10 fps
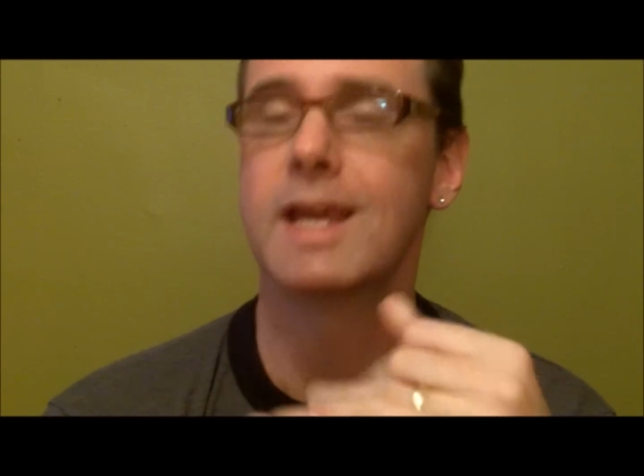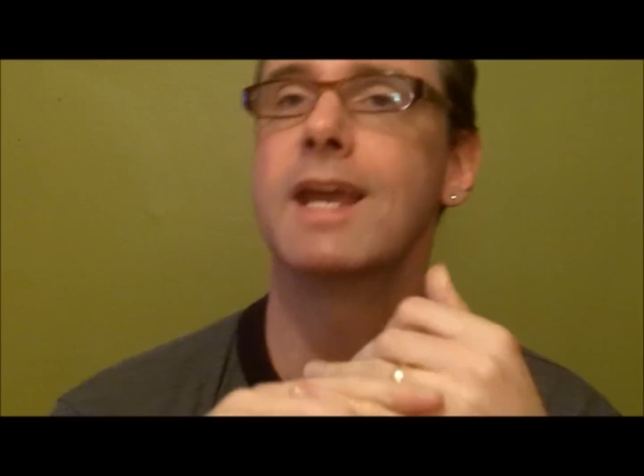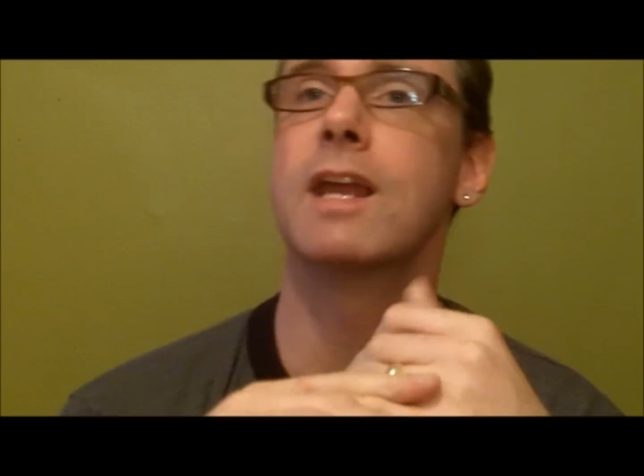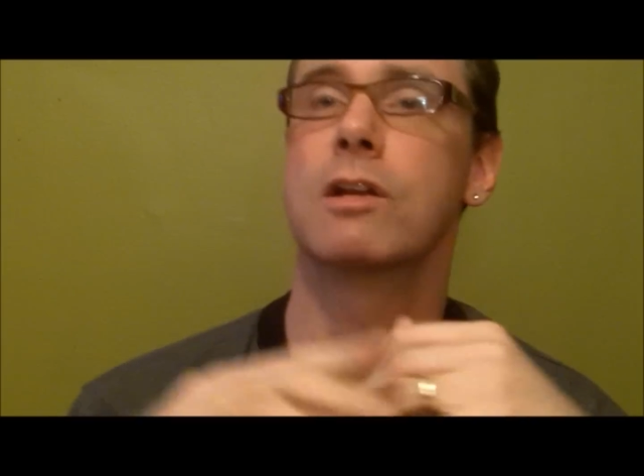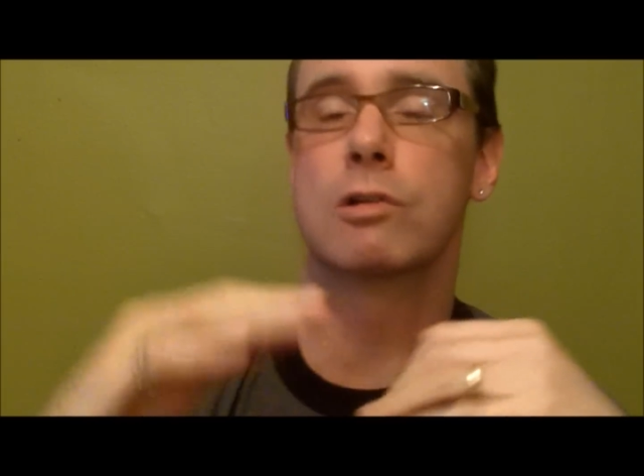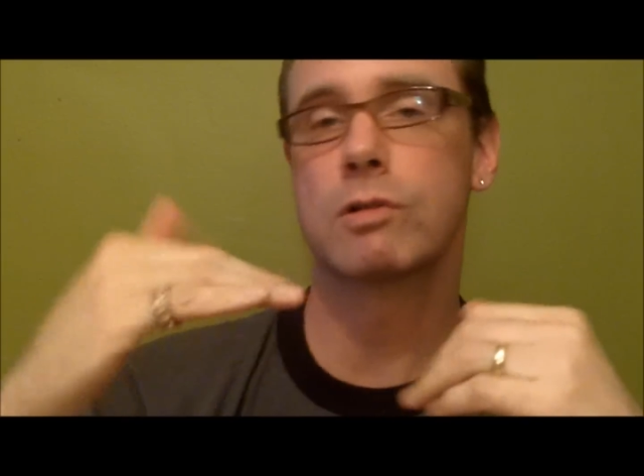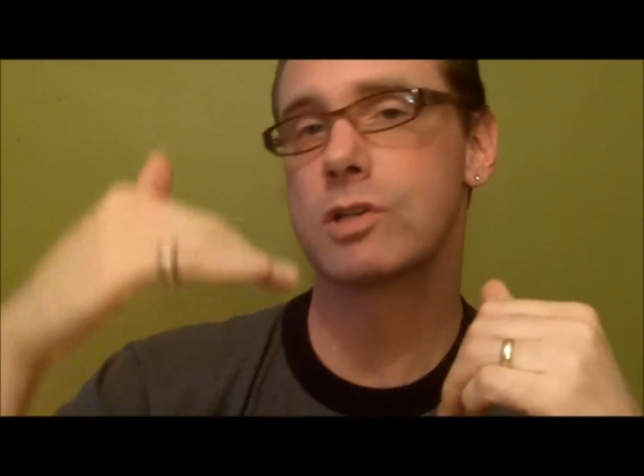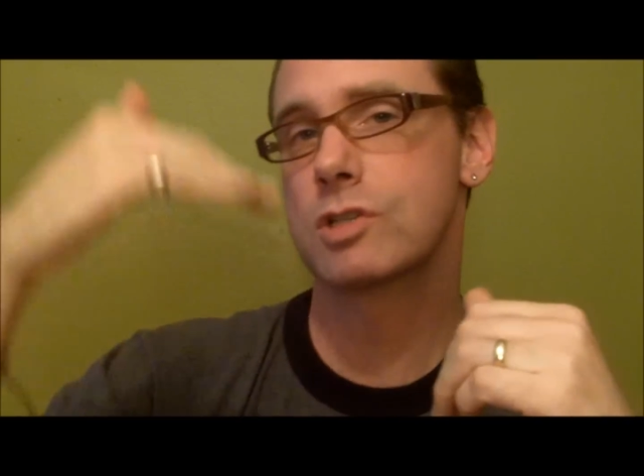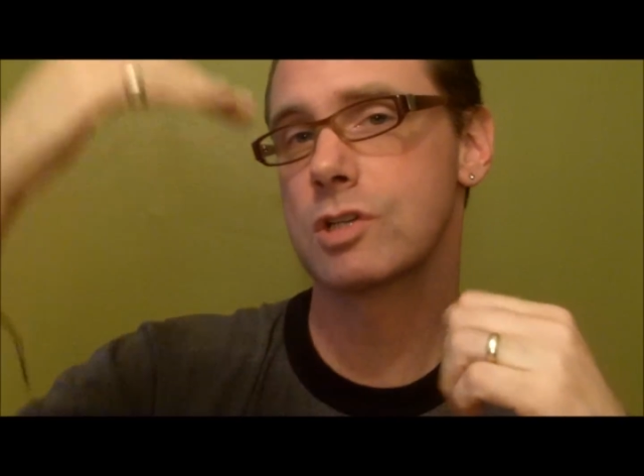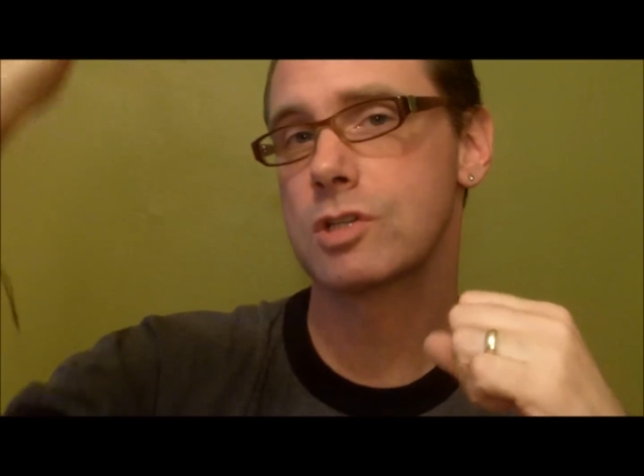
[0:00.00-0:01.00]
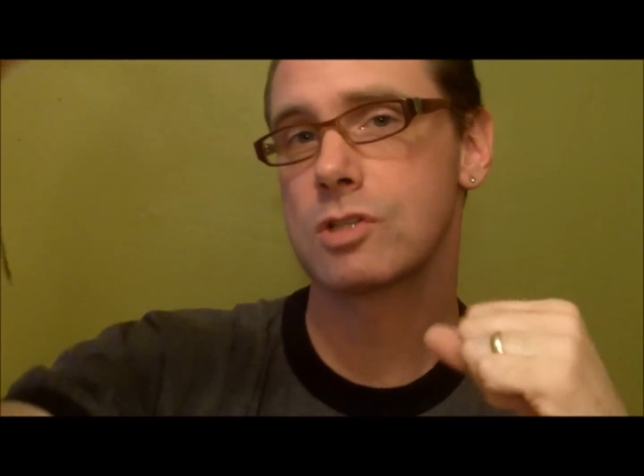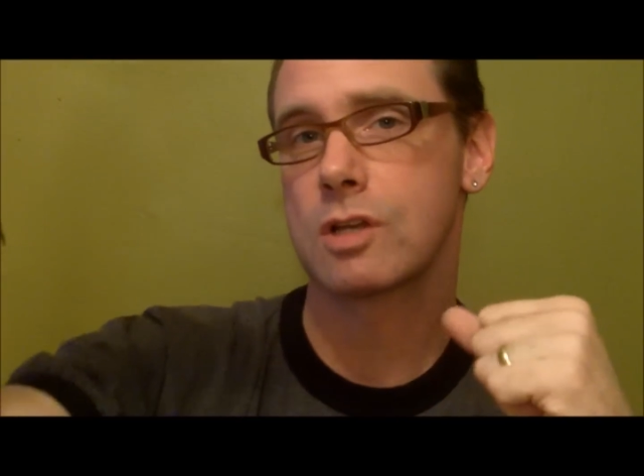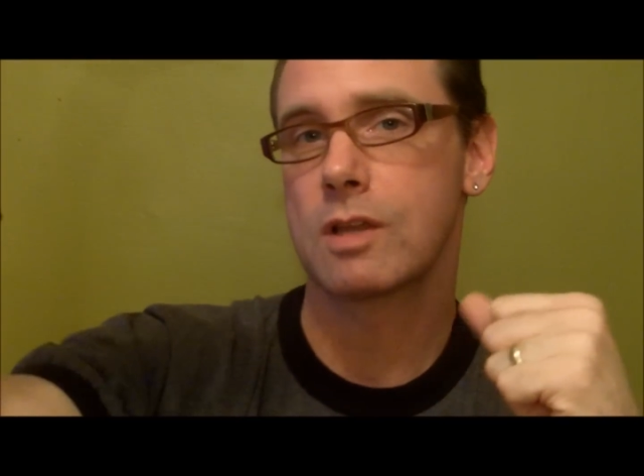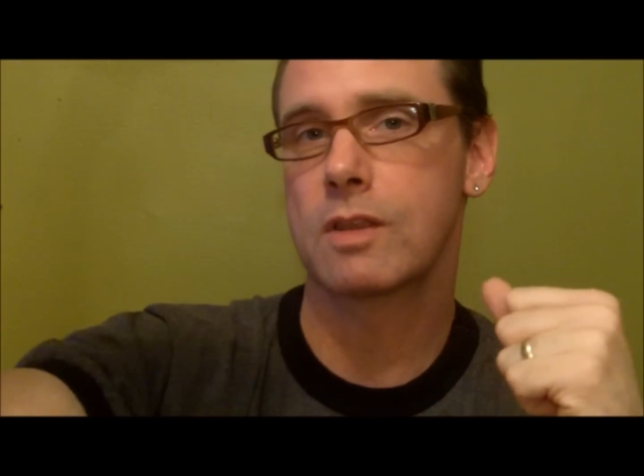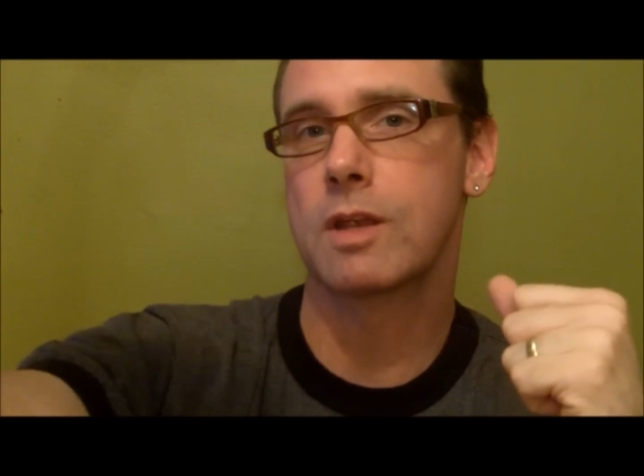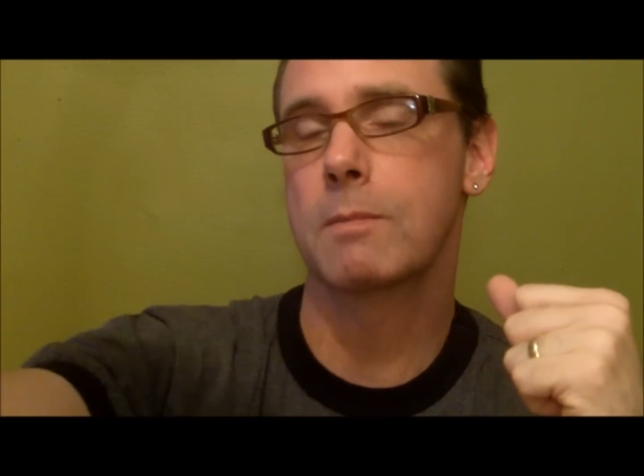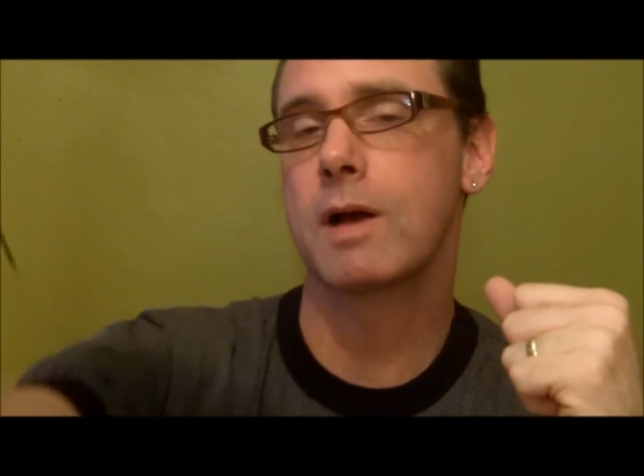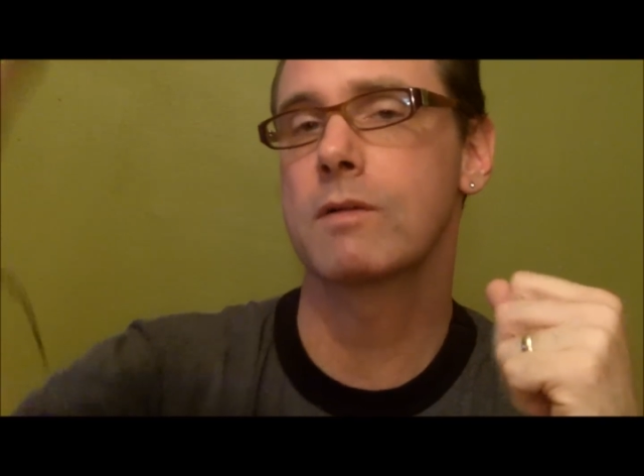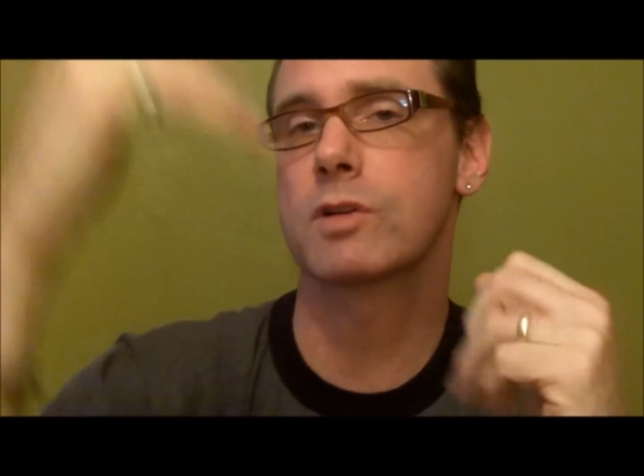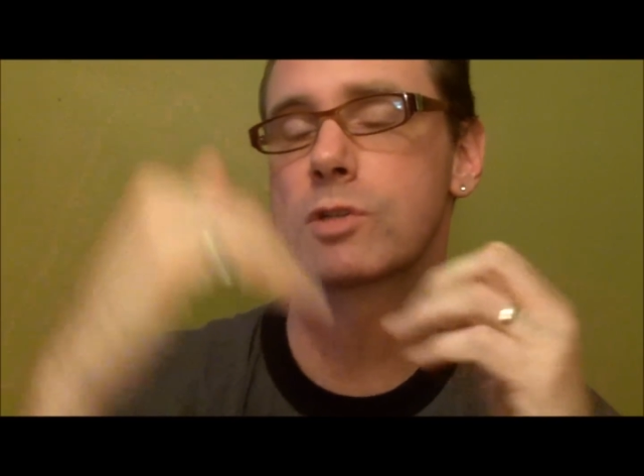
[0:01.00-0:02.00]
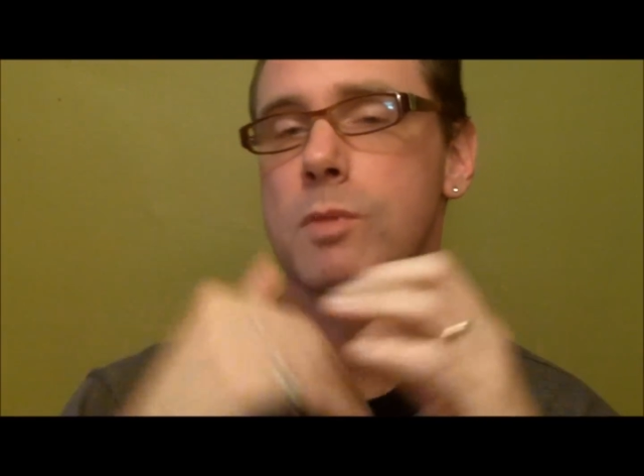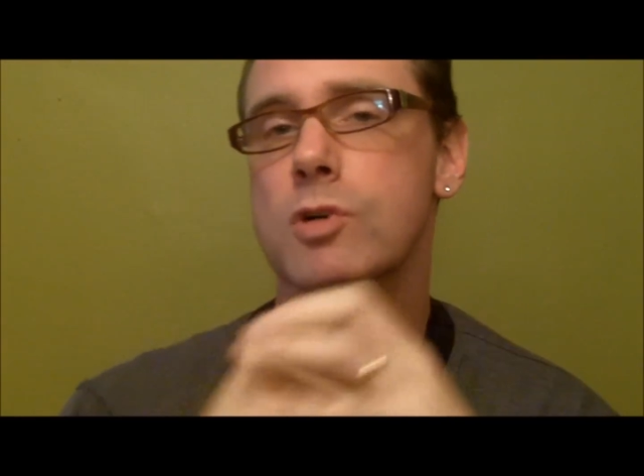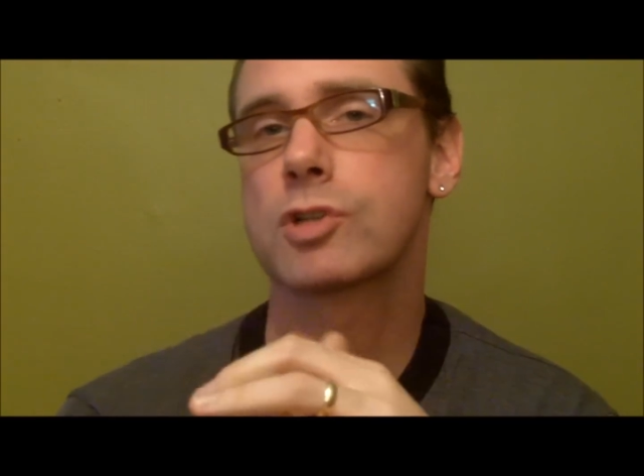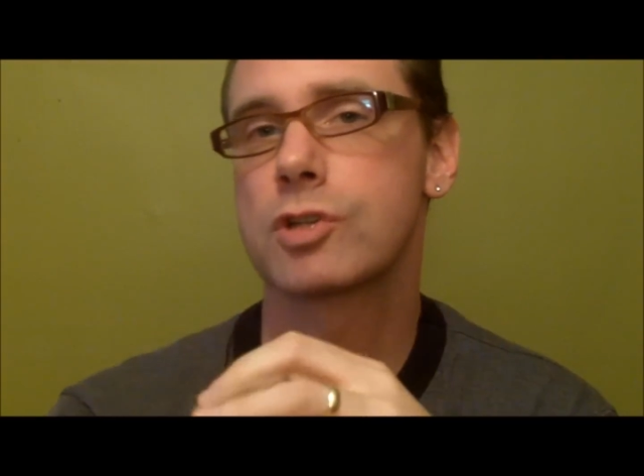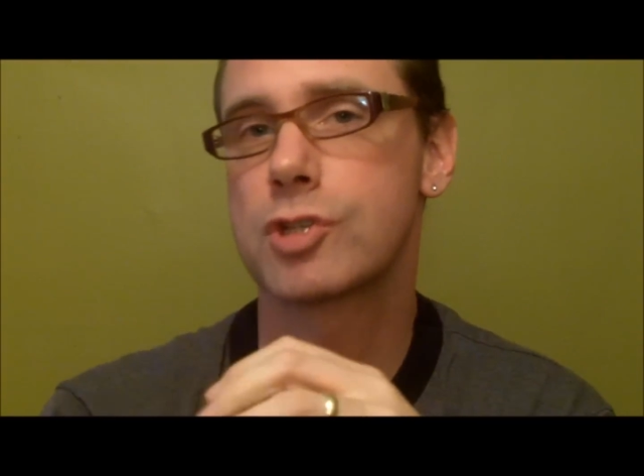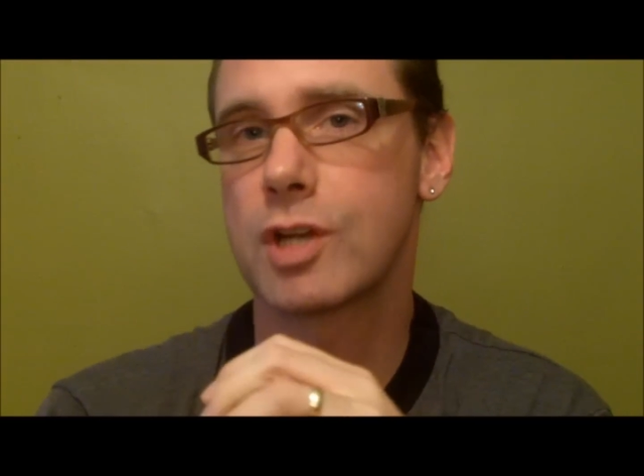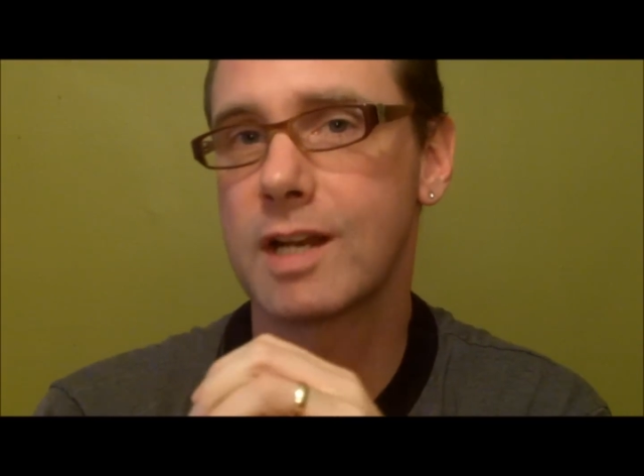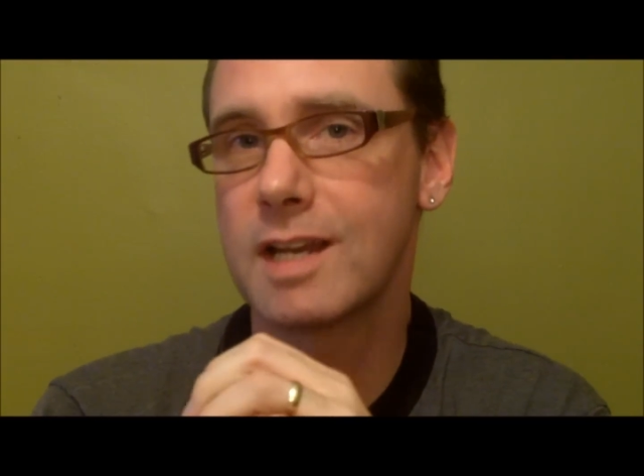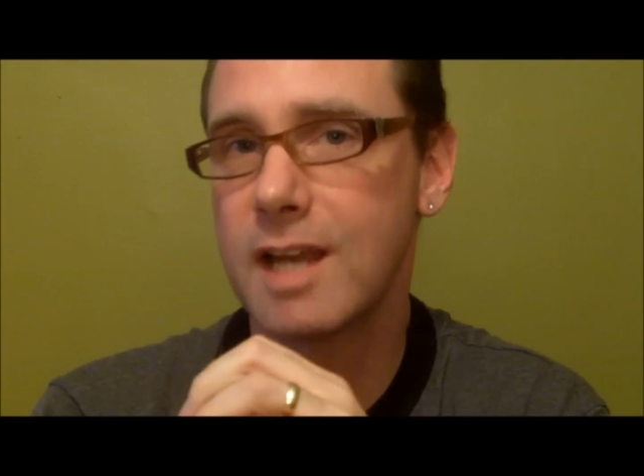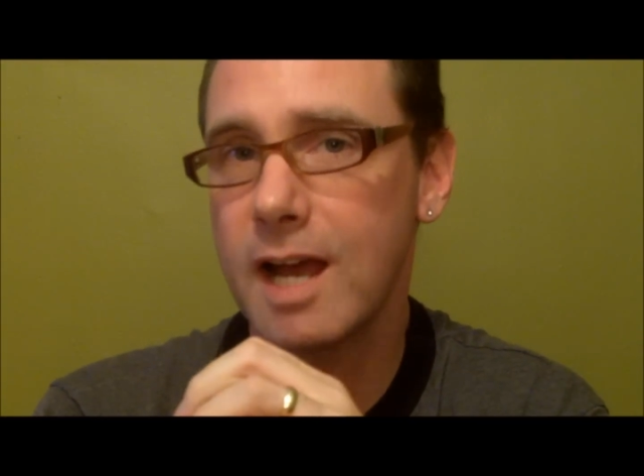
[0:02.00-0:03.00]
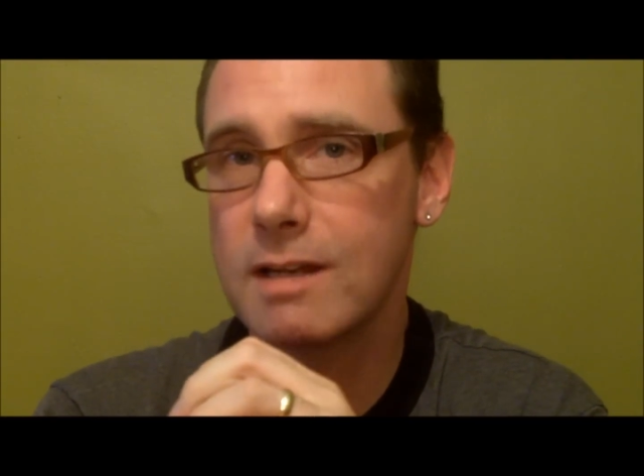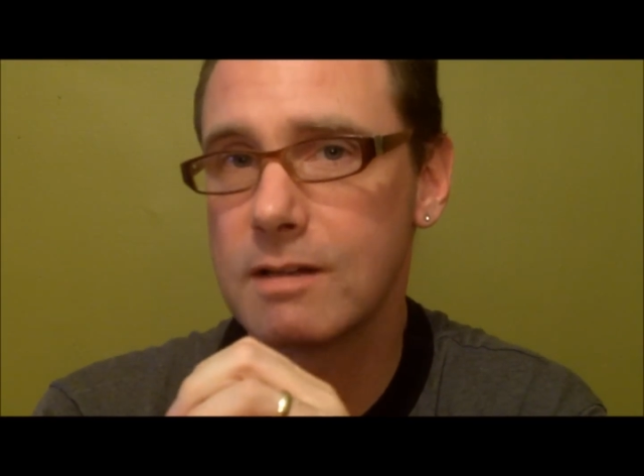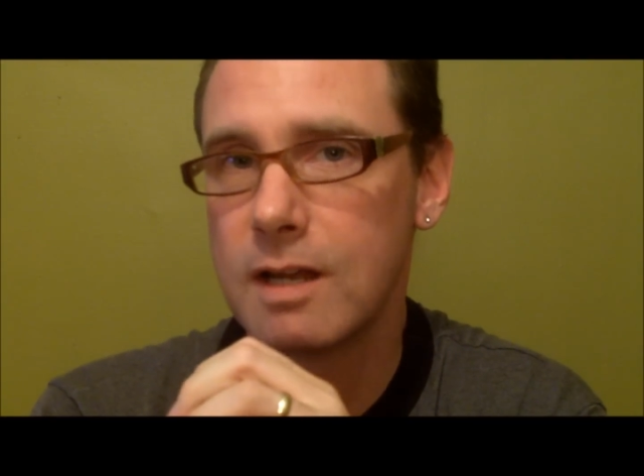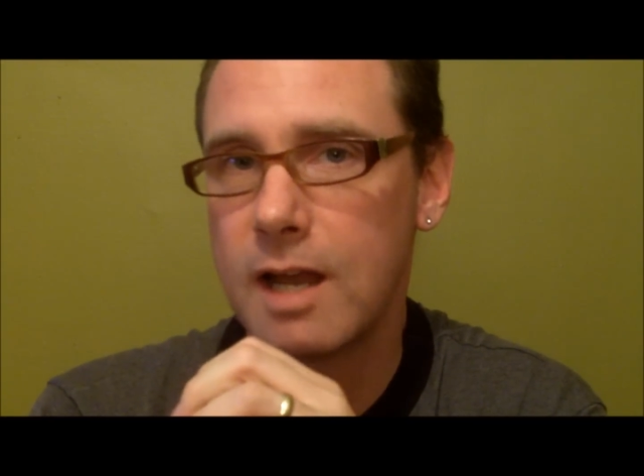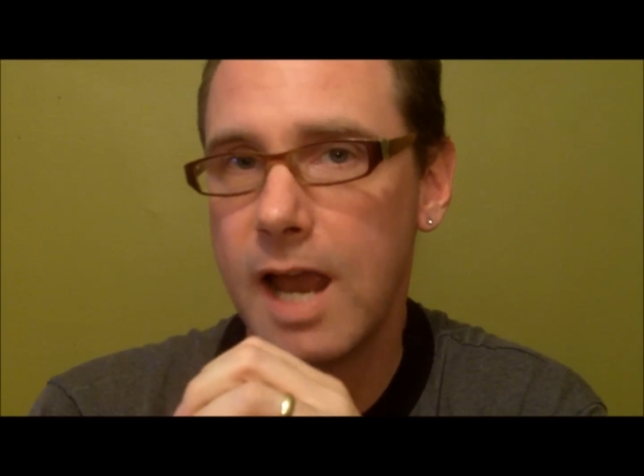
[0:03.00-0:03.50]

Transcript: It increases the amount of exposure that you're going to get,